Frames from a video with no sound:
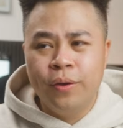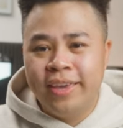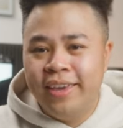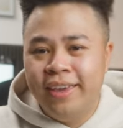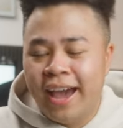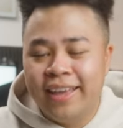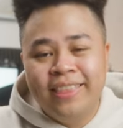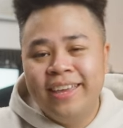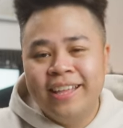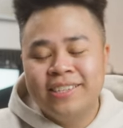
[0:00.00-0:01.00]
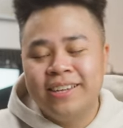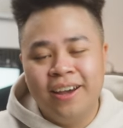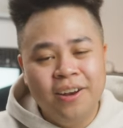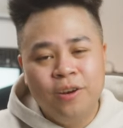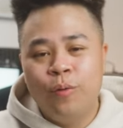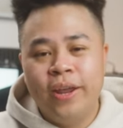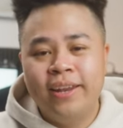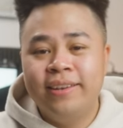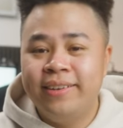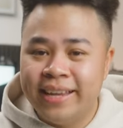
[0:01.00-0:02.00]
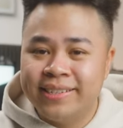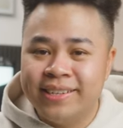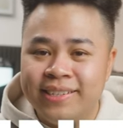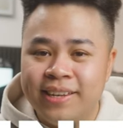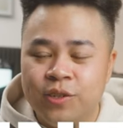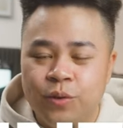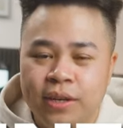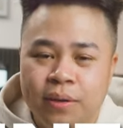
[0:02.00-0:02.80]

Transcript: key, I think it's an underrated desk accessory.